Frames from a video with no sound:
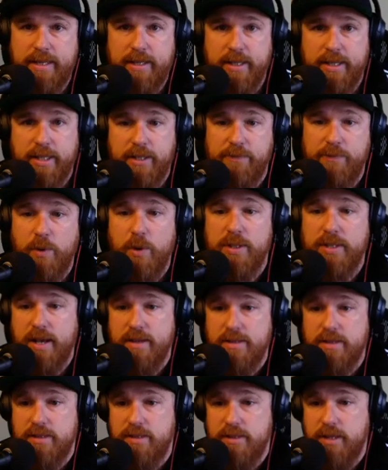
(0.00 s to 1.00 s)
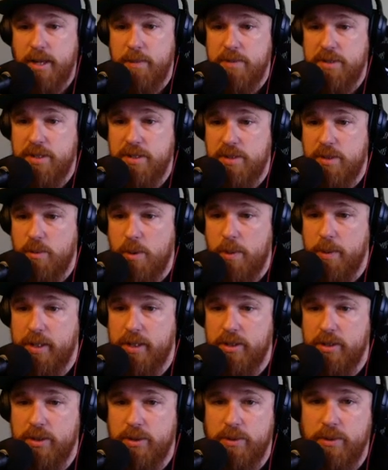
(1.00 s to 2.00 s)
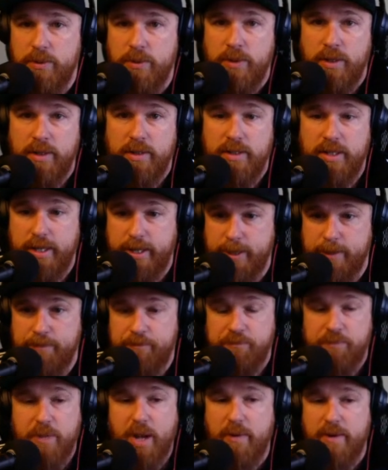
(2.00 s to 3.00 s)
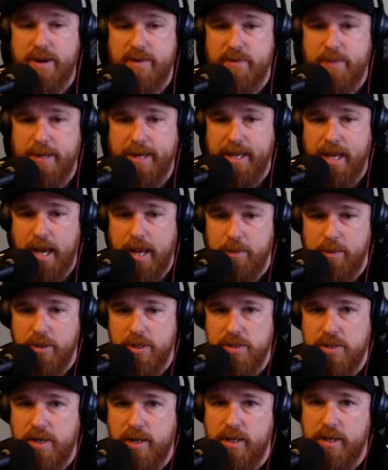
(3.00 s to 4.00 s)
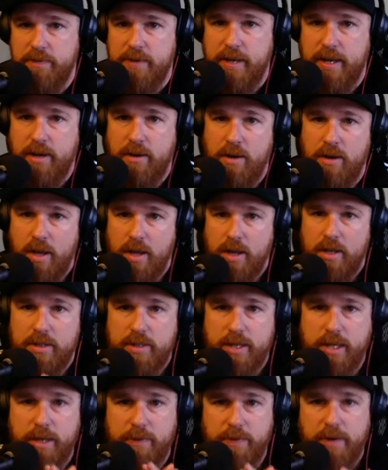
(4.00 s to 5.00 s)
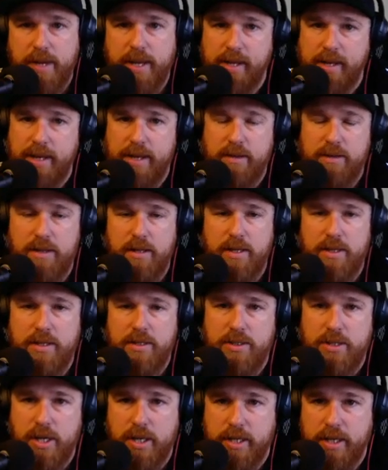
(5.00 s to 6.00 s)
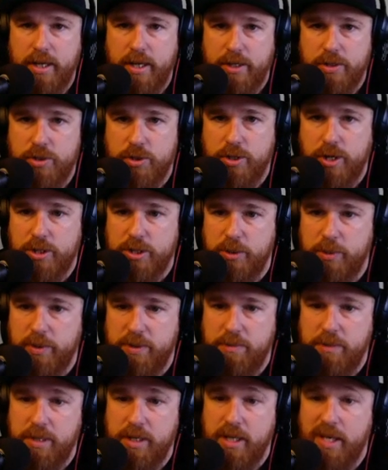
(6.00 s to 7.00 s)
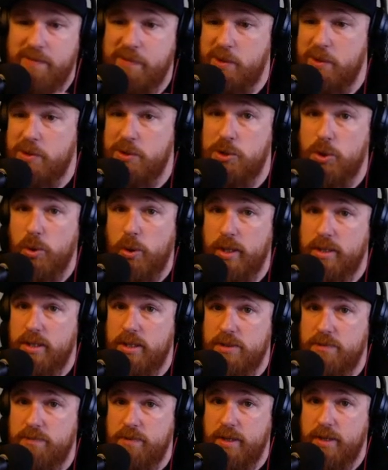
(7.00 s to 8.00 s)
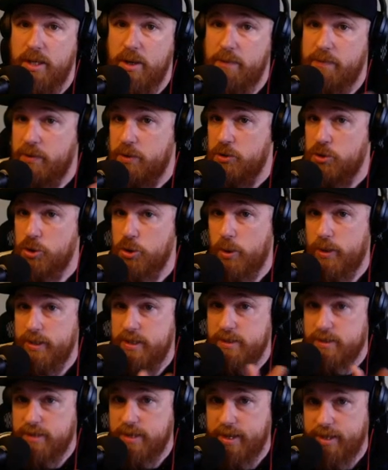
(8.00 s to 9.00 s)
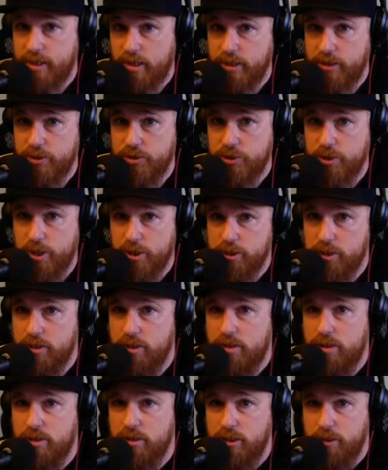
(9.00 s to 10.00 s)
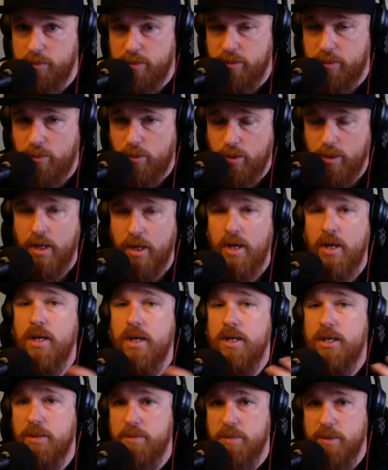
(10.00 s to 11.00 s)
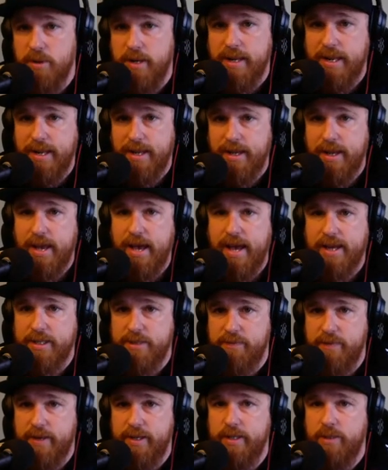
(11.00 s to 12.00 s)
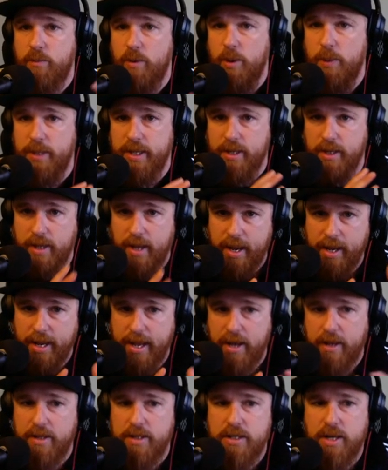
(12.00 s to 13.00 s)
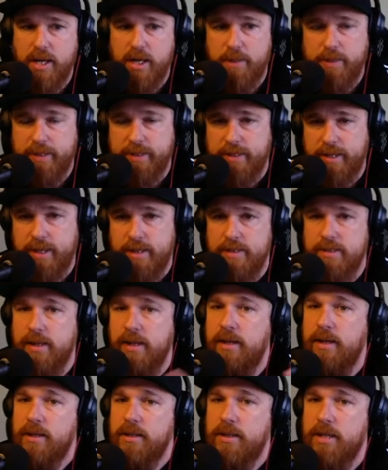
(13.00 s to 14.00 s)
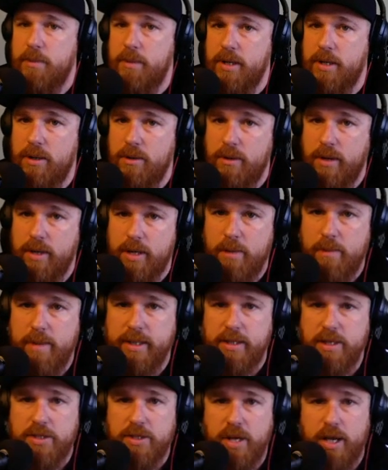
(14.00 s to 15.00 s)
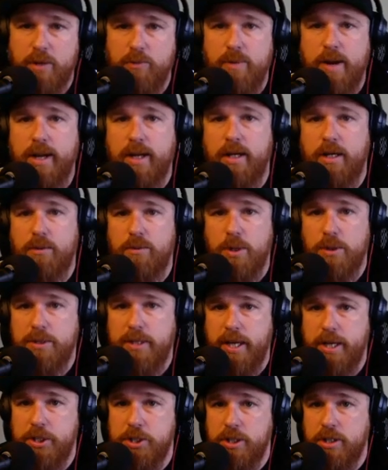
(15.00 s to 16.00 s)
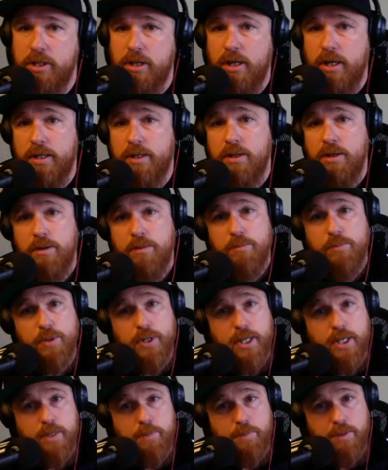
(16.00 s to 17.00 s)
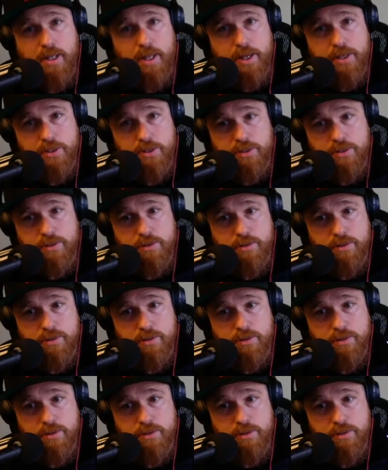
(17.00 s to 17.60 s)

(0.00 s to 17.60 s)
to get to 4,000 subs and see what we can do there. All right, everybody, I'm going to sign off now. Thank you for hanging out and talking construction with me. If you enjoyed this video, if you enjoyed this take on construction that's a little bit more community activated, where we can hang out and talk about things, let me know, and I'll make this a regular rotation on Bricky Plus.